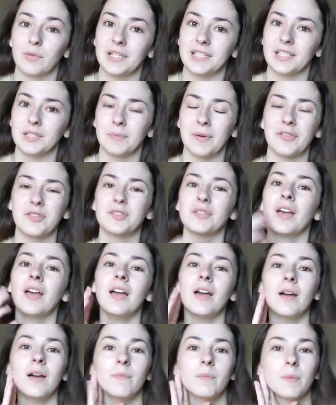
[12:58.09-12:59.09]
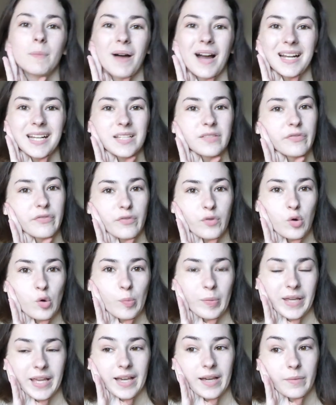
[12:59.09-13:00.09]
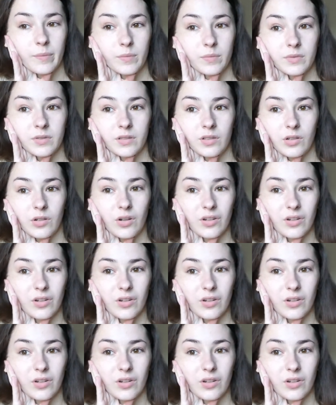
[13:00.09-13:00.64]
research methods, but mine is 4 p.m.